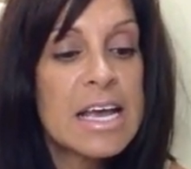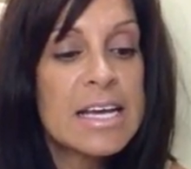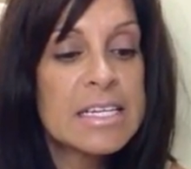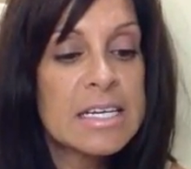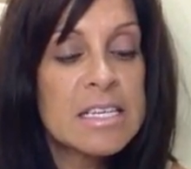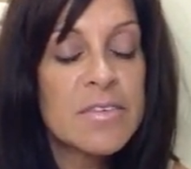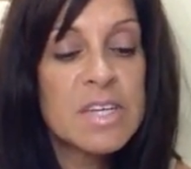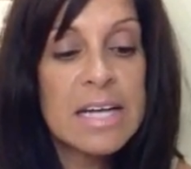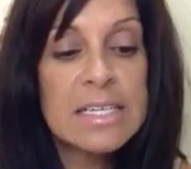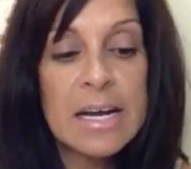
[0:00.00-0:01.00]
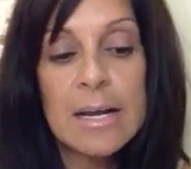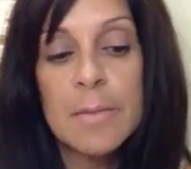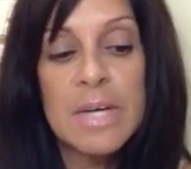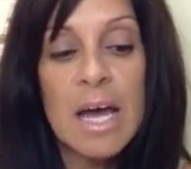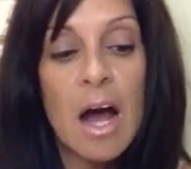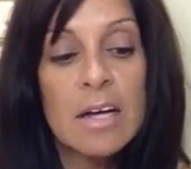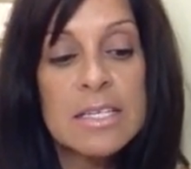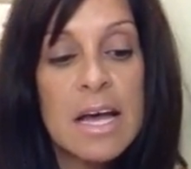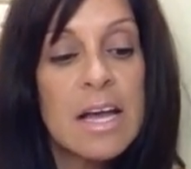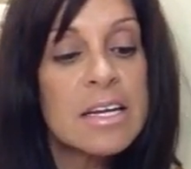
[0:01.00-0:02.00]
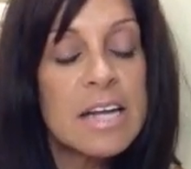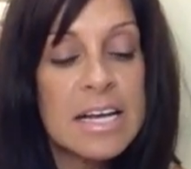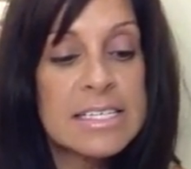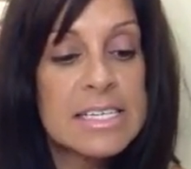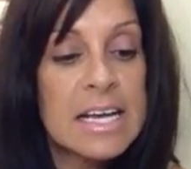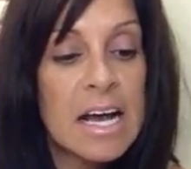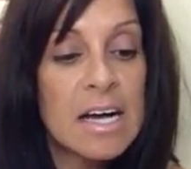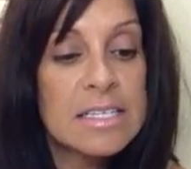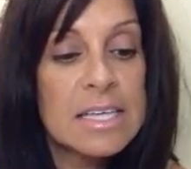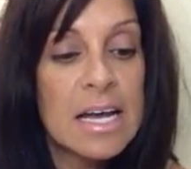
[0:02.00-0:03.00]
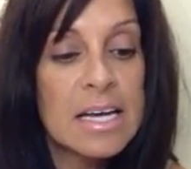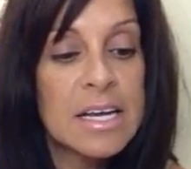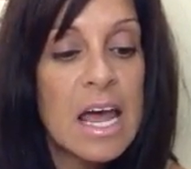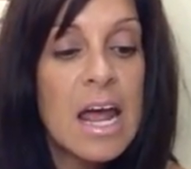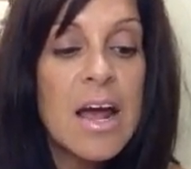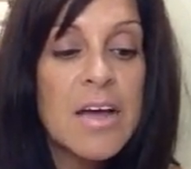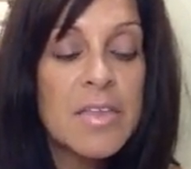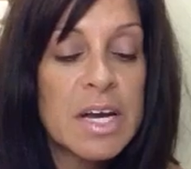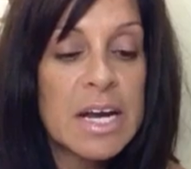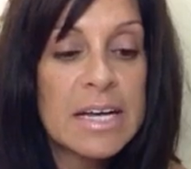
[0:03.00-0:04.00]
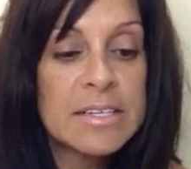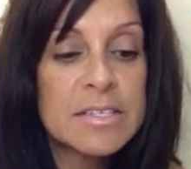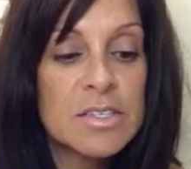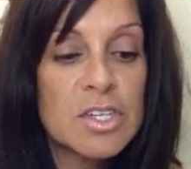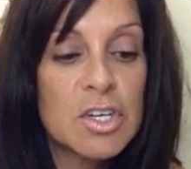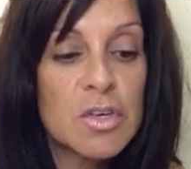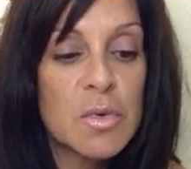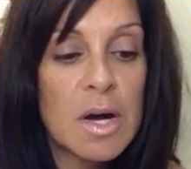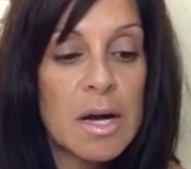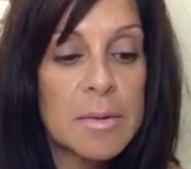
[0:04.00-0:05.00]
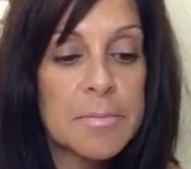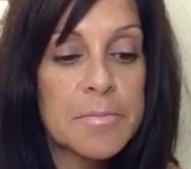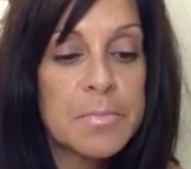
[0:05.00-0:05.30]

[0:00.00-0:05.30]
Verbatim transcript: It does have titanium dioxide, it has zinc oxide, and then it has two um,